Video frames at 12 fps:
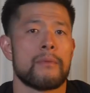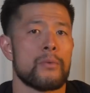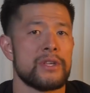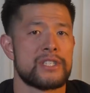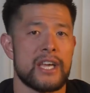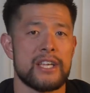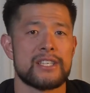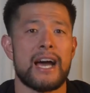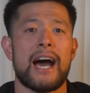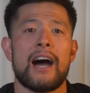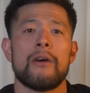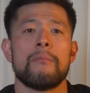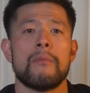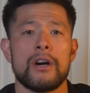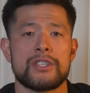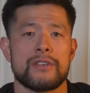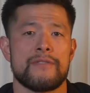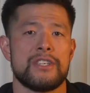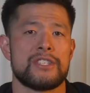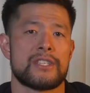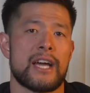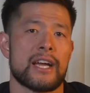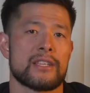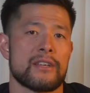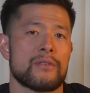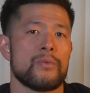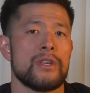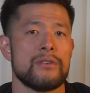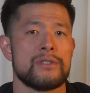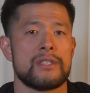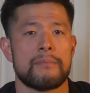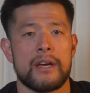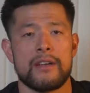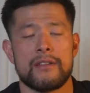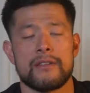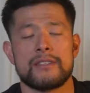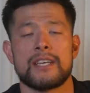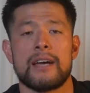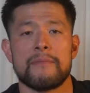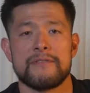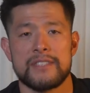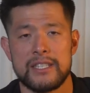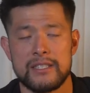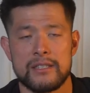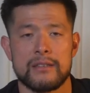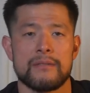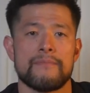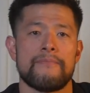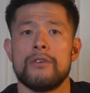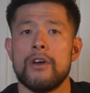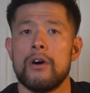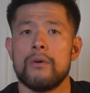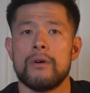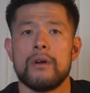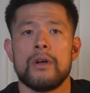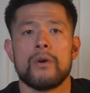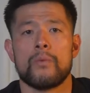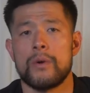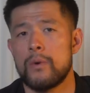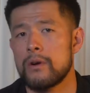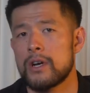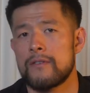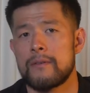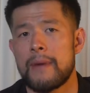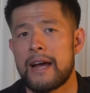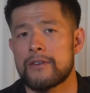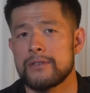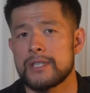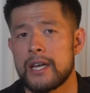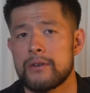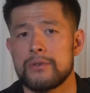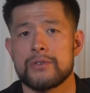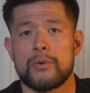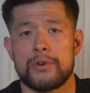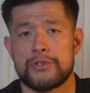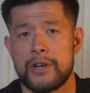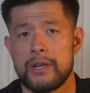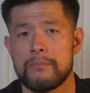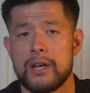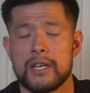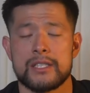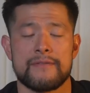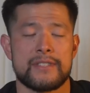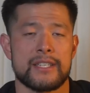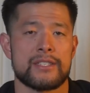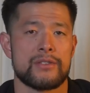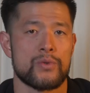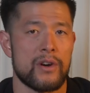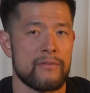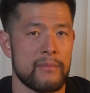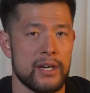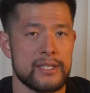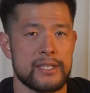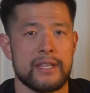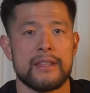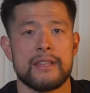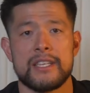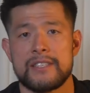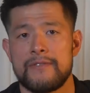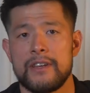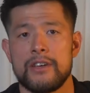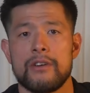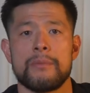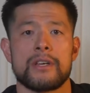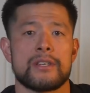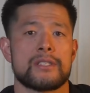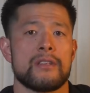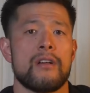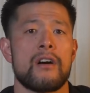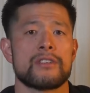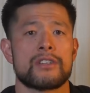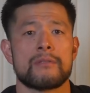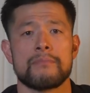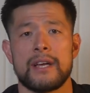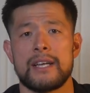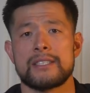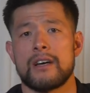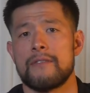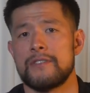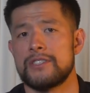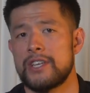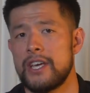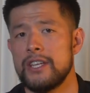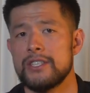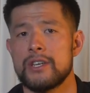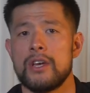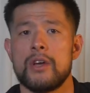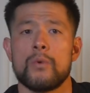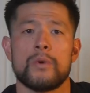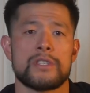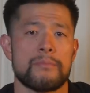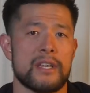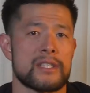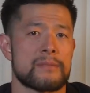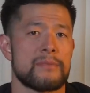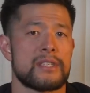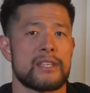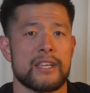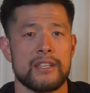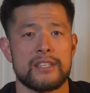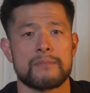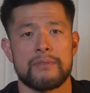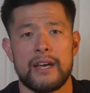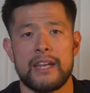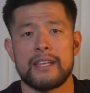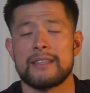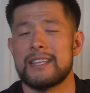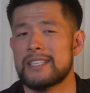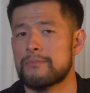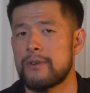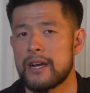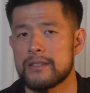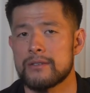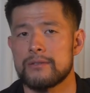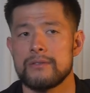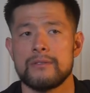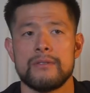but we change how much of each tactic we use depending on the time of season. Note, We won't cover macro cycles or training blocks of 6 to 12 months in this video because long-term plans often change, which makes meticulous planning less practical.